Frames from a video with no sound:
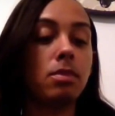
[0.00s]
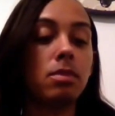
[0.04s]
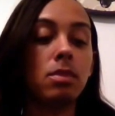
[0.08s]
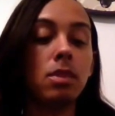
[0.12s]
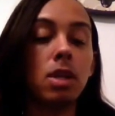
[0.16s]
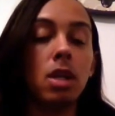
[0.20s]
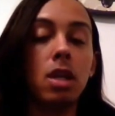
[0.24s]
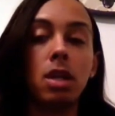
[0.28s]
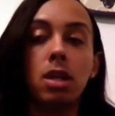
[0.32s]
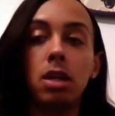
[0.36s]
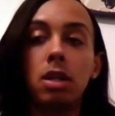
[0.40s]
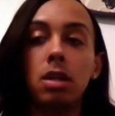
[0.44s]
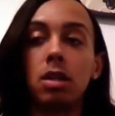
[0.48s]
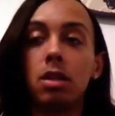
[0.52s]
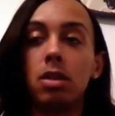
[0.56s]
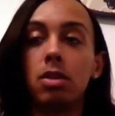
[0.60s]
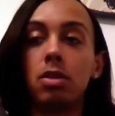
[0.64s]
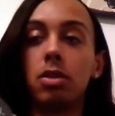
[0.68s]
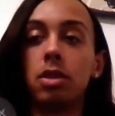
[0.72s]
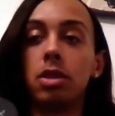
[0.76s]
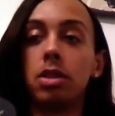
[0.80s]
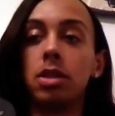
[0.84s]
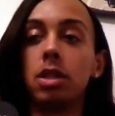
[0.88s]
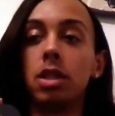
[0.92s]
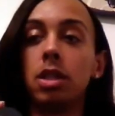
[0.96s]
in this little
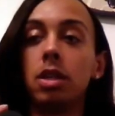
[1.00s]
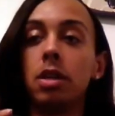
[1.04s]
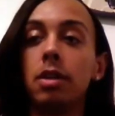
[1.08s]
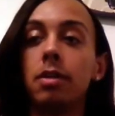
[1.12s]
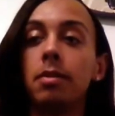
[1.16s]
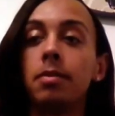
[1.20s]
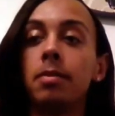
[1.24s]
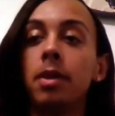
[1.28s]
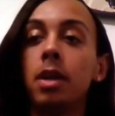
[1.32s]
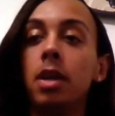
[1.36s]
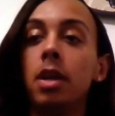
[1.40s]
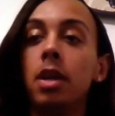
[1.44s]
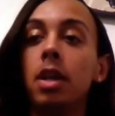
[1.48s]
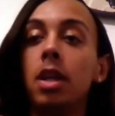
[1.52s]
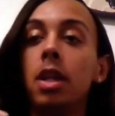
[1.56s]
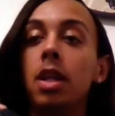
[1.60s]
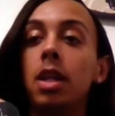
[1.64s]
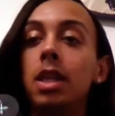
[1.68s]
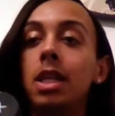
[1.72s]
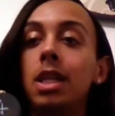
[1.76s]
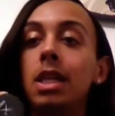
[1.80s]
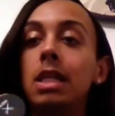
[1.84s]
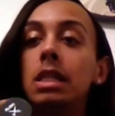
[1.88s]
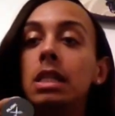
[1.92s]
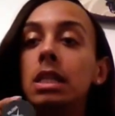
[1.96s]
container.
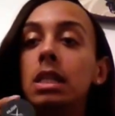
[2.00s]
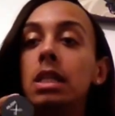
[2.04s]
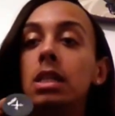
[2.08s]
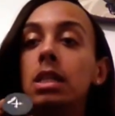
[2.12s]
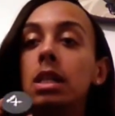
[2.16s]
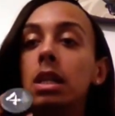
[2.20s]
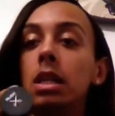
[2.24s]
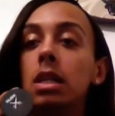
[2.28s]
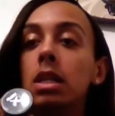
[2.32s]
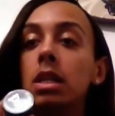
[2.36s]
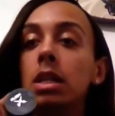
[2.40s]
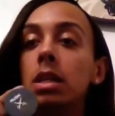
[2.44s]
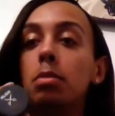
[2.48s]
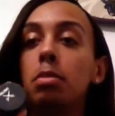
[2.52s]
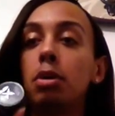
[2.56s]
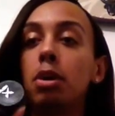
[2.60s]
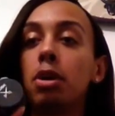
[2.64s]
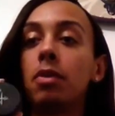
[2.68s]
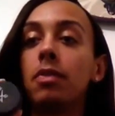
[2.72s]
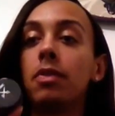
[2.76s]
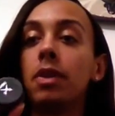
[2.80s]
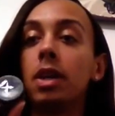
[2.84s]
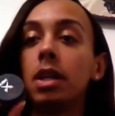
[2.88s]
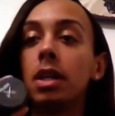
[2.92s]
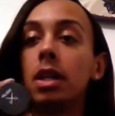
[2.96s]
This is the
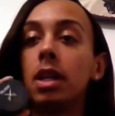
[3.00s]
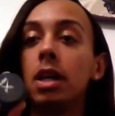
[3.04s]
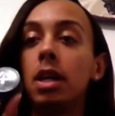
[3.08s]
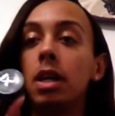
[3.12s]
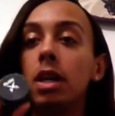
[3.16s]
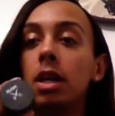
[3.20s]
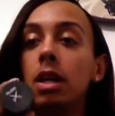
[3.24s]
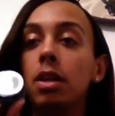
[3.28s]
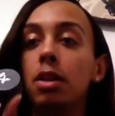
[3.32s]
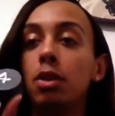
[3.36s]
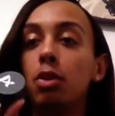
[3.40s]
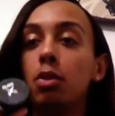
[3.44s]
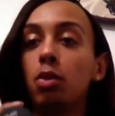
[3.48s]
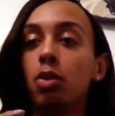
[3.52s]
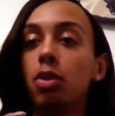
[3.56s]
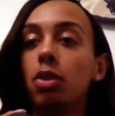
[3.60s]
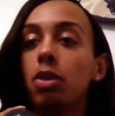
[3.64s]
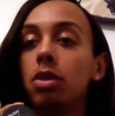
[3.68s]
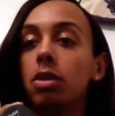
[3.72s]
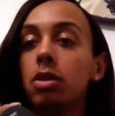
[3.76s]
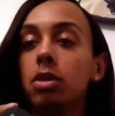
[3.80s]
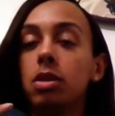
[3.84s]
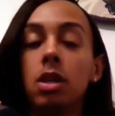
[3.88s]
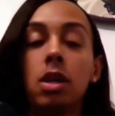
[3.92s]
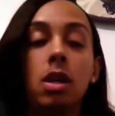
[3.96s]
perfect thing in the
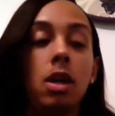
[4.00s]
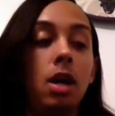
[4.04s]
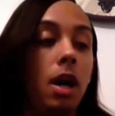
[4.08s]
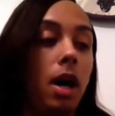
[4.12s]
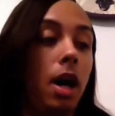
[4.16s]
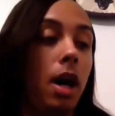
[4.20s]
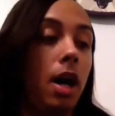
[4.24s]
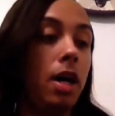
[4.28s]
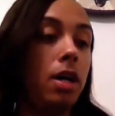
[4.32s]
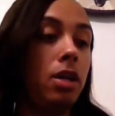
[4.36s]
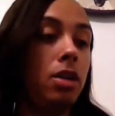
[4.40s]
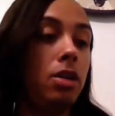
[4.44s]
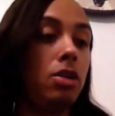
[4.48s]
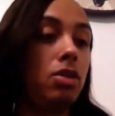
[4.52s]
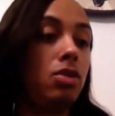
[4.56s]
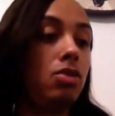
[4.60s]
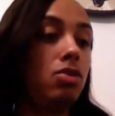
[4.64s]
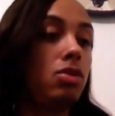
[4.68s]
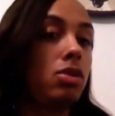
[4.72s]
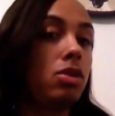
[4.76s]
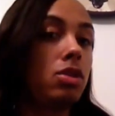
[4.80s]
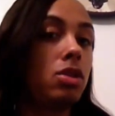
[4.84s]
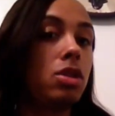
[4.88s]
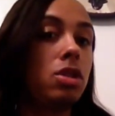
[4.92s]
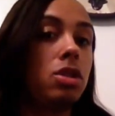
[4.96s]
world. I
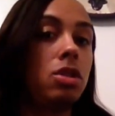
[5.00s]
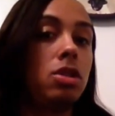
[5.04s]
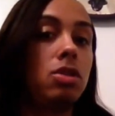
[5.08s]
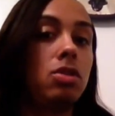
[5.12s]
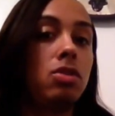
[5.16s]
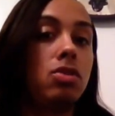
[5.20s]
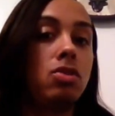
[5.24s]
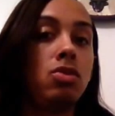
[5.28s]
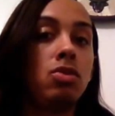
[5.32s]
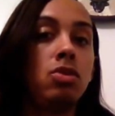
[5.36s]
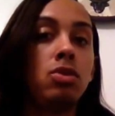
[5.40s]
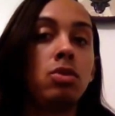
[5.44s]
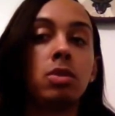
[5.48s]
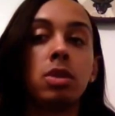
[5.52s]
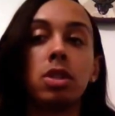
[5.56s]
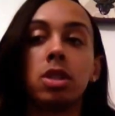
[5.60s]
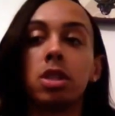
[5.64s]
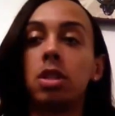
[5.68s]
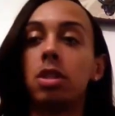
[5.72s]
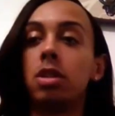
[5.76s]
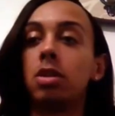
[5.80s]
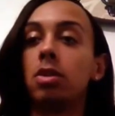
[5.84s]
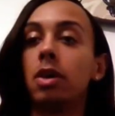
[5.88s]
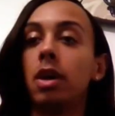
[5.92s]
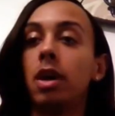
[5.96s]
used to use, which I
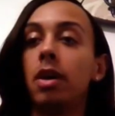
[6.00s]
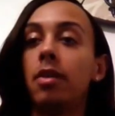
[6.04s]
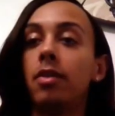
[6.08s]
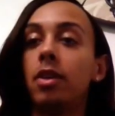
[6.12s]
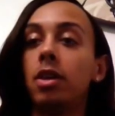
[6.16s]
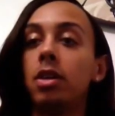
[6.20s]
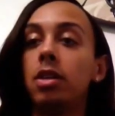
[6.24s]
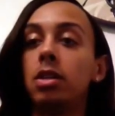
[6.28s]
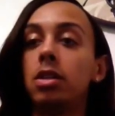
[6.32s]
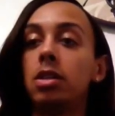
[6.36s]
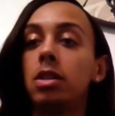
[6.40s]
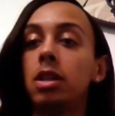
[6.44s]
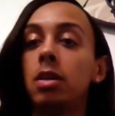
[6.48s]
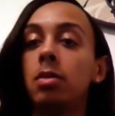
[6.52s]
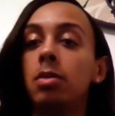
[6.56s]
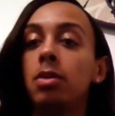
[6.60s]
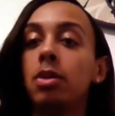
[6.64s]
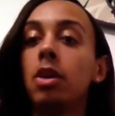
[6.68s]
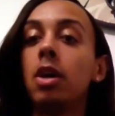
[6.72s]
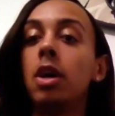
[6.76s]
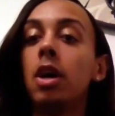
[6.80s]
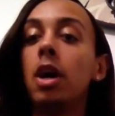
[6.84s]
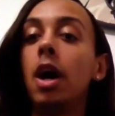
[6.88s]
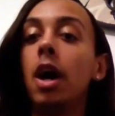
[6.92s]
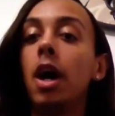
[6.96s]
don't have on this table,
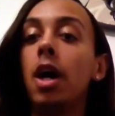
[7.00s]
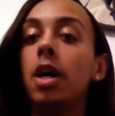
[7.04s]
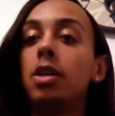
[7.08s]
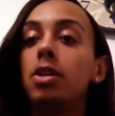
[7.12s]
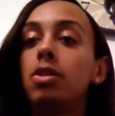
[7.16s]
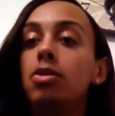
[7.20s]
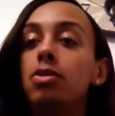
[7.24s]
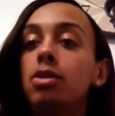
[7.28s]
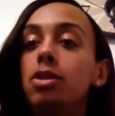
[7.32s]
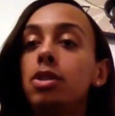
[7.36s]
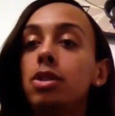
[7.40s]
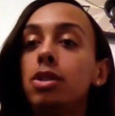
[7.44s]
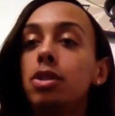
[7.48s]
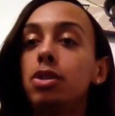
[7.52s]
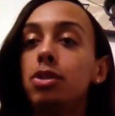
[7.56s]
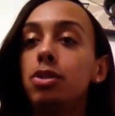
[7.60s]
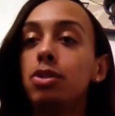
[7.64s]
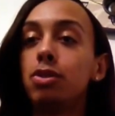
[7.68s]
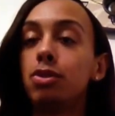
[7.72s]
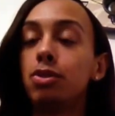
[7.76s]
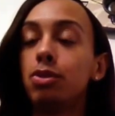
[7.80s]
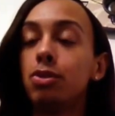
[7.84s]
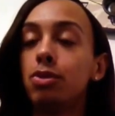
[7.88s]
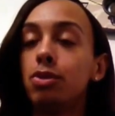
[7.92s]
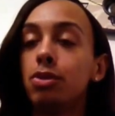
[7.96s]
I used to
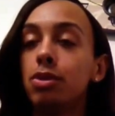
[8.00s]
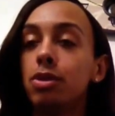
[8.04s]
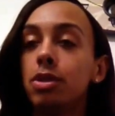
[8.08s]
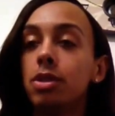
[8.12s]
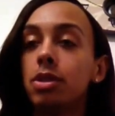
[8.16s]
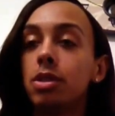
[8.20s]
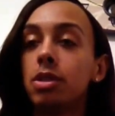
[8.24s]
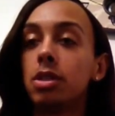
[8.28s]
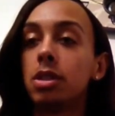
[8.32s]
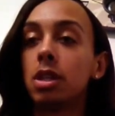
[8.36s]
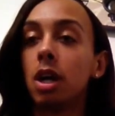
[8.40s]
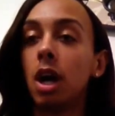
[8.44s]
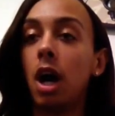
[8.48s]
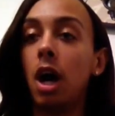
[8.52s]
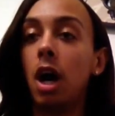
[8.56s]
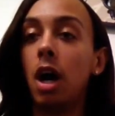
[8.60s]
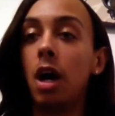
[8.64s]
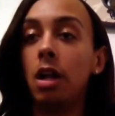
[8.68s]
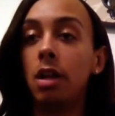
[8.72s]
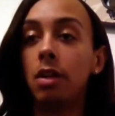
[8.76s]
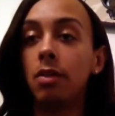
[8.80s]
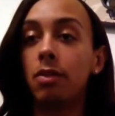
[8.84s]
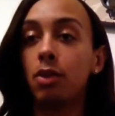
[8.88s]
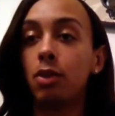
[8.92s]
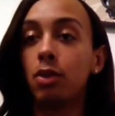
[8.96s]
use
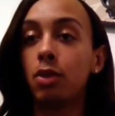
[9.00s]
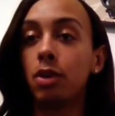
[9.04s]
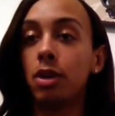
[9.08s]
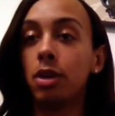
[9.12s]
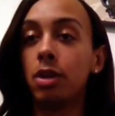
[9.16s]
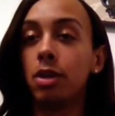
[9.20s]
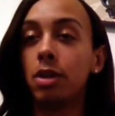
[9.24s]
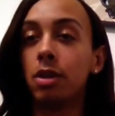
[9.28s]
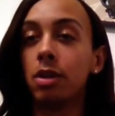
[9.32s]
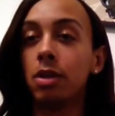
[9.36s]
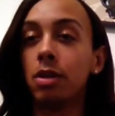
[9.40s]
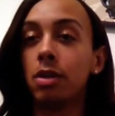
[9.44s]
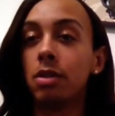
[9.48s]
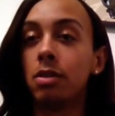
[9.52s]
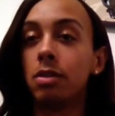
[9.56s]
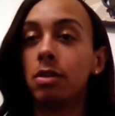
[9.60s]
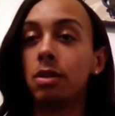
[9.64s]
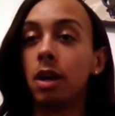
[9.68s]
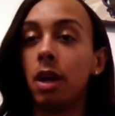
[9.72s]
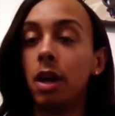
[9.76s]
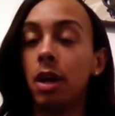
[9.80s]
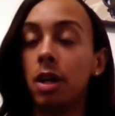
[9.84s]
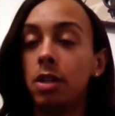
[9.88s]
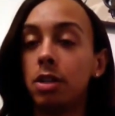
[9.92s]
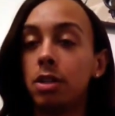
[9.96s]
olive oil
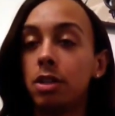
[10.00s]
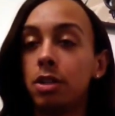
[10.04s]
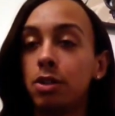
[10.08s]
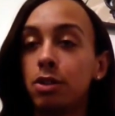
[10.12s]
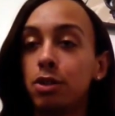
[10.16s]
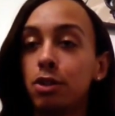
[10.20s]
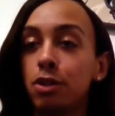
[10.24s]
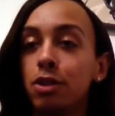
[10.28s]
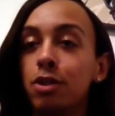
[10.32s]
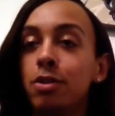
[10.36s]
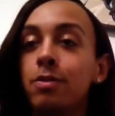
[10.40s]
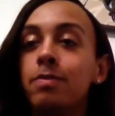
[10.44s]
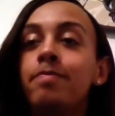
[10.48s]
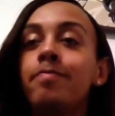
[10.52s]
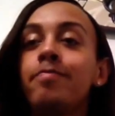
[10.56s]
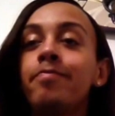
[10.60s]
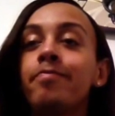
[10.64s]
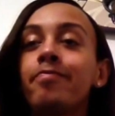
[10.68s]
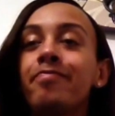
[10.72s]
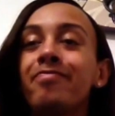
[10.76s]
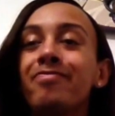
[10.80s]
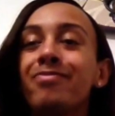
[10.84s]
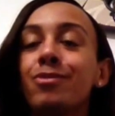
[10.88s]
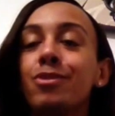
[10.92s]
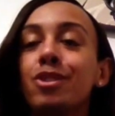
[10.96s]
edge control,
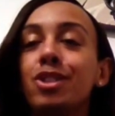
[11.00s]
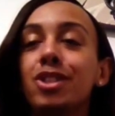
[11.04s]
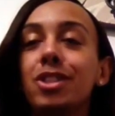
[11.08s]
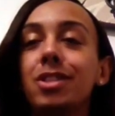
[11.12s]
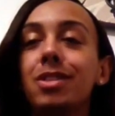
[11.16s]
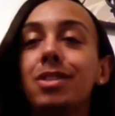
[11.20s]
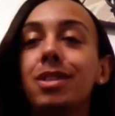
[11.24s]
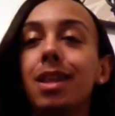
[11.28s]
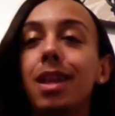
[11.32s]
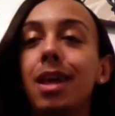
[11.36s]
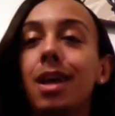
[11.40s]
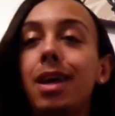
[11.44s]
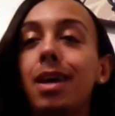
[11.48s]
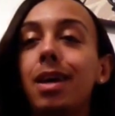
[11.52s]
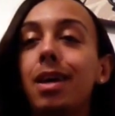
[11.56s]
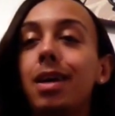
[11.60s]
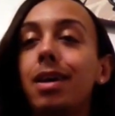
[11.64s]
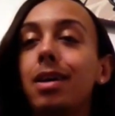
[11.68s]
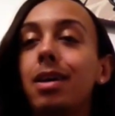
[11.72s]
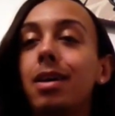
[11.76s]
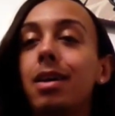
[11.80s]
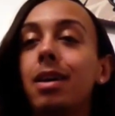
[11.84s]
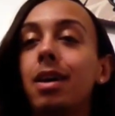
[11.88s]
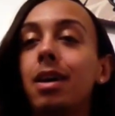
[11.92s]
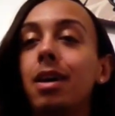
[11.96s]
which is
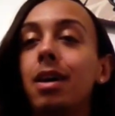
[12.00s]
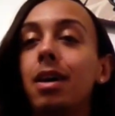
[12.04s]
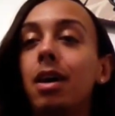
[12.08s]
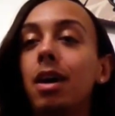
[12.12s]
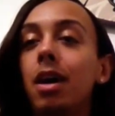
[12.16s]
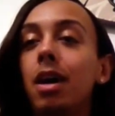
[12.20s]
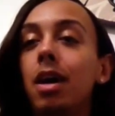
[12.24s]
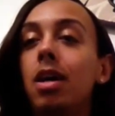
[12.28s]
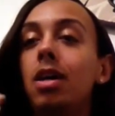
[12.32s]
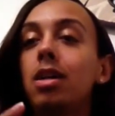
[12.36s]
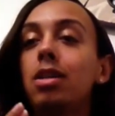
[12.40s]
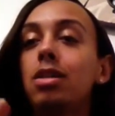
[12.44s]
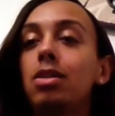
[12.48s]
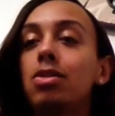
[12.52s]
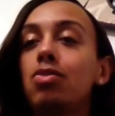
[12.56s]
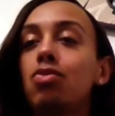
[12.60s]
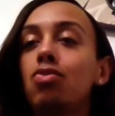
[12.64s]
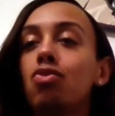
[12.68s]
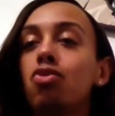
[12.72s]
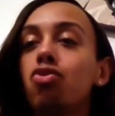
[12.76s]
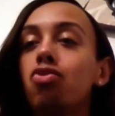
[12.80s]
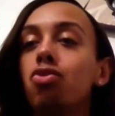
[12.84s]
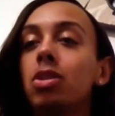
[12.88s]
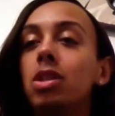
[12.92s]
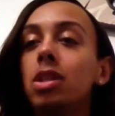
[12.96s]
like, it gets
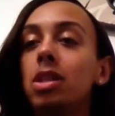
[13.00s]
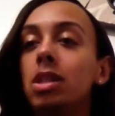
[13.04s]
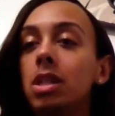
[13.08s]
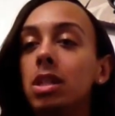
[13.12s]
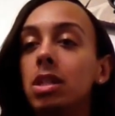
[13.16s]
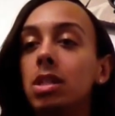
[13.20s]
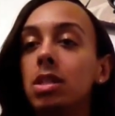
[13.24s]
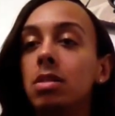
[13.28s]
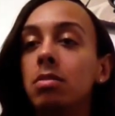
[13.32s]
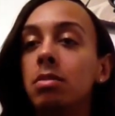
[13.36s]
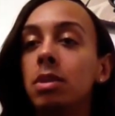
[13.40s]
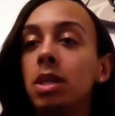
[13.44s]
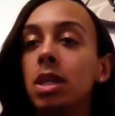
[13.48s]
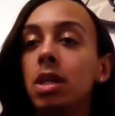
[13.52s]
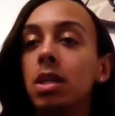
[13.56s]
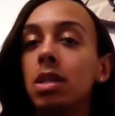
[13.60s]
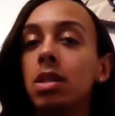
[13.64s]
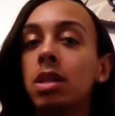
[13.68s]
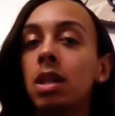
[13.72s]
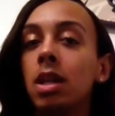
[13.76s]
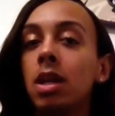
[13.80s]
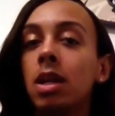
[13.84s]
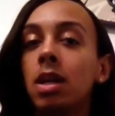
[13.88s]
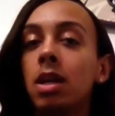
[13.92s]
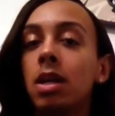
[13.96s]
greasy to me.
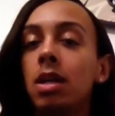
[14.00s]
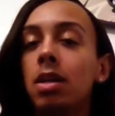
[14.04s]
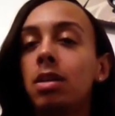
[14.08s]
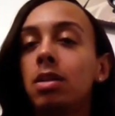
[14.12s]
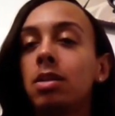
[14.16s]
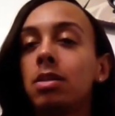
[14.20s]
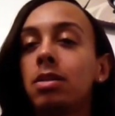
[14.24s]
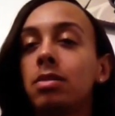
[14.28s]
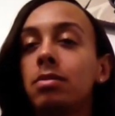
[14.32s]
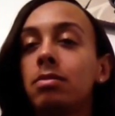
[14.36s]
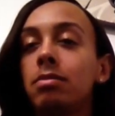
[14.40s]
It's like,